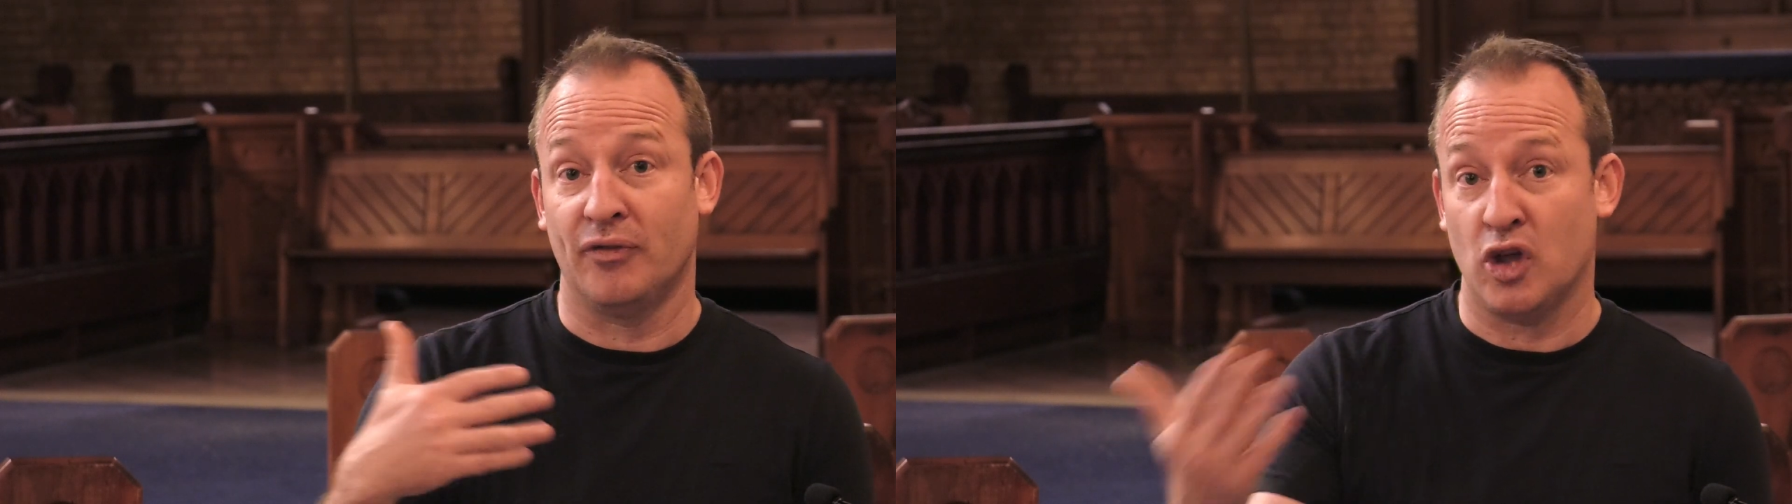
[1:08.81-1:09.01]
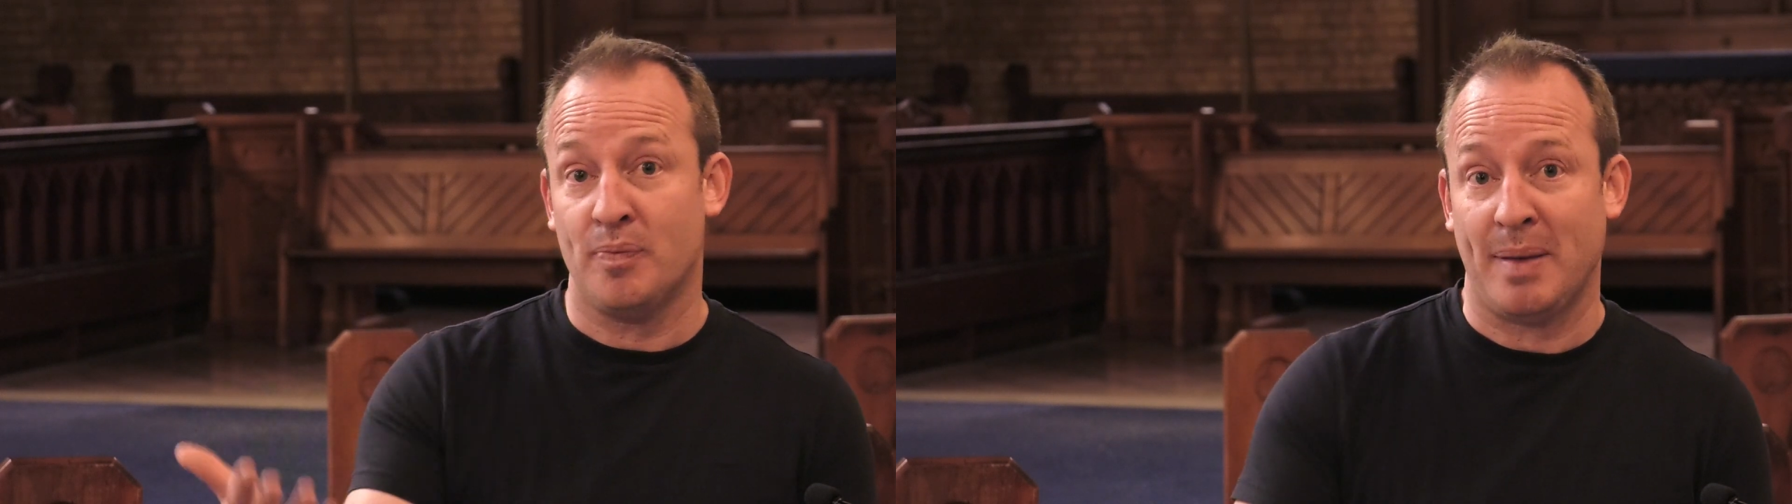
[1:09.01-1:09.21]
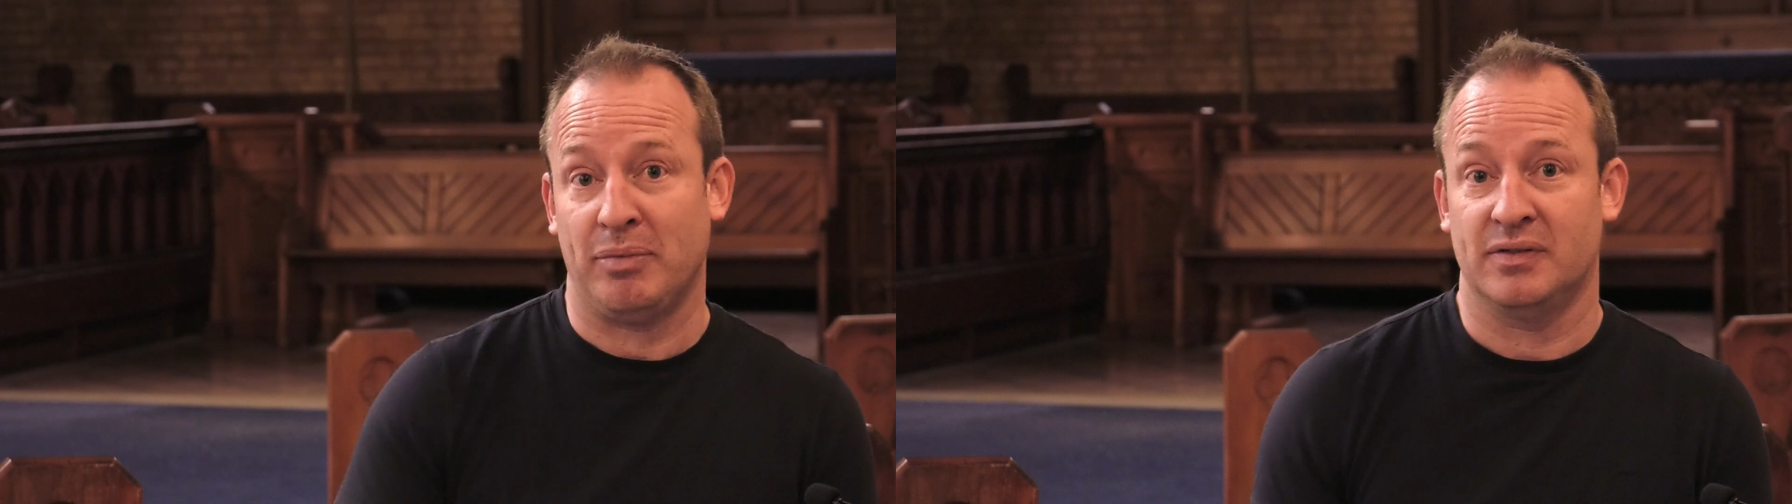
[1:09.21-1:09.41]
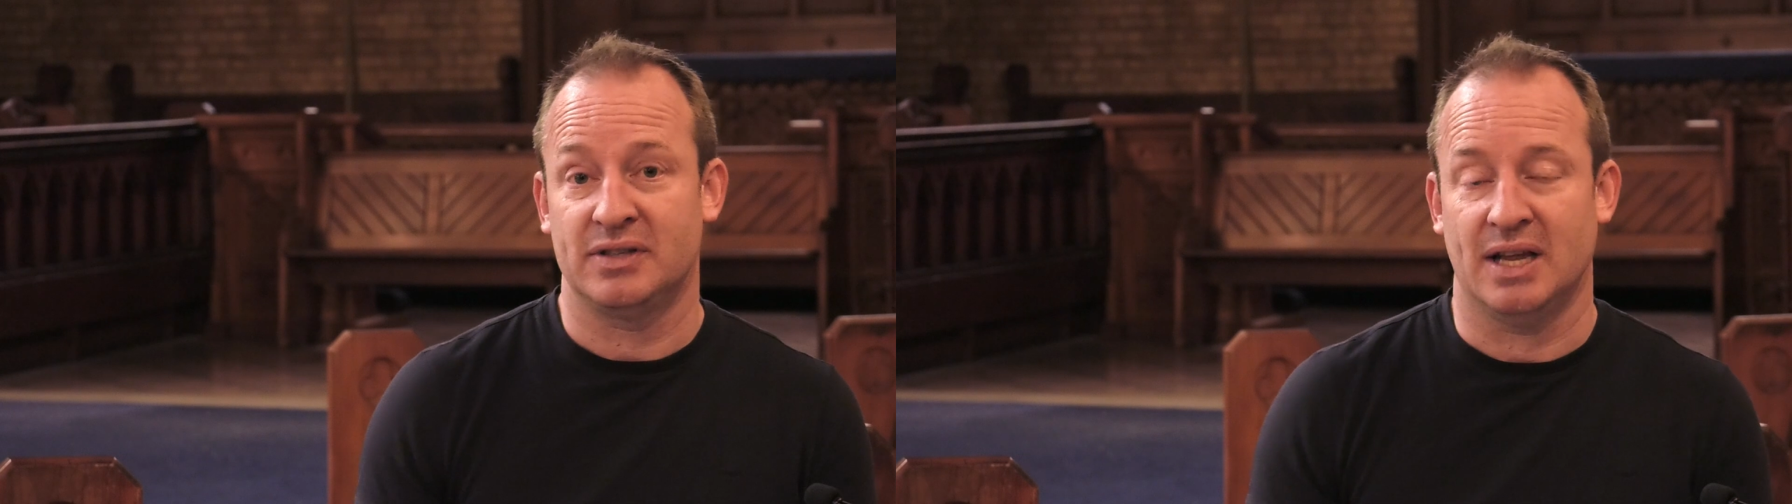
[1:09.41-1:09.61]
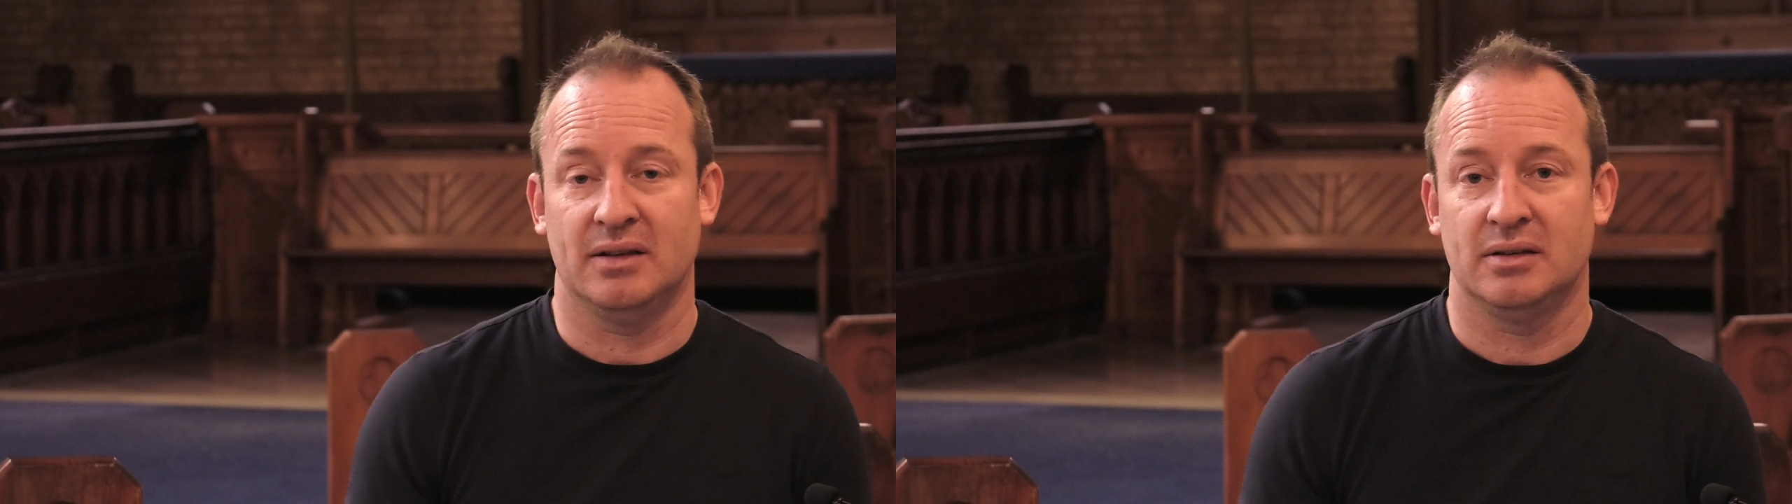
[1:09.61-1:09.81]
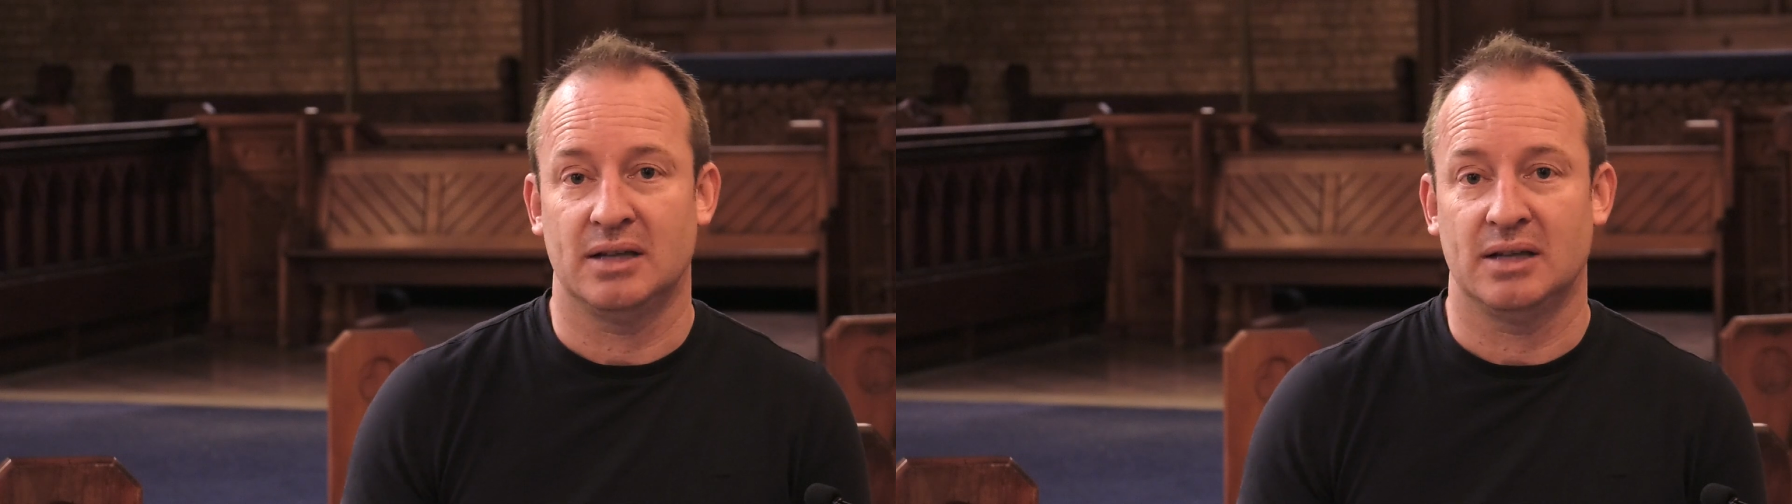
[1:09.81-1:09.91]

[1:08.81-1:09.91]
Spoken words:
a few people have sent